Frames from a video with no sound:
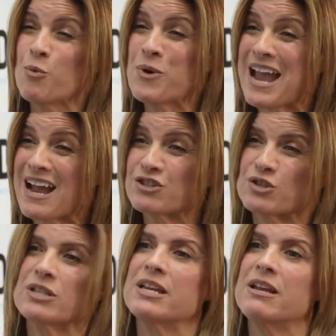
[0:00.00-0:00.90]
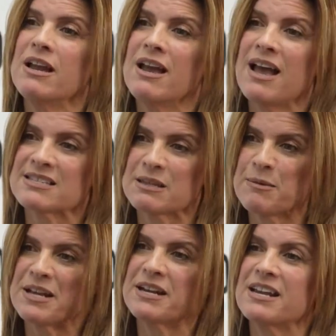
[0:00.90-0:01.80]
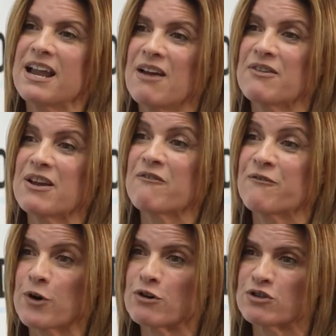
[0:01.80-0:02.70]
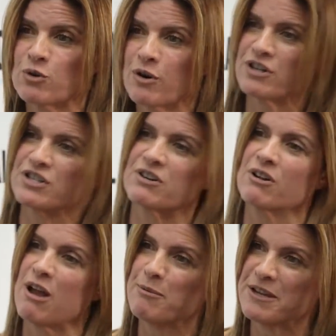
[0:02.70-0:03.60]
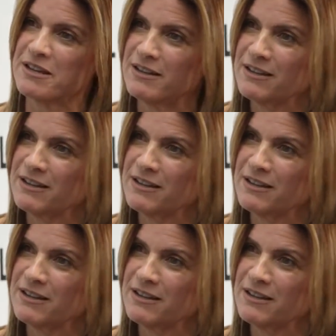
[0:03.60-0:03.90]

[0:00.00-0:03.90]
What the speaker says: We actually, as an amenity, have a fur storage in our lobby,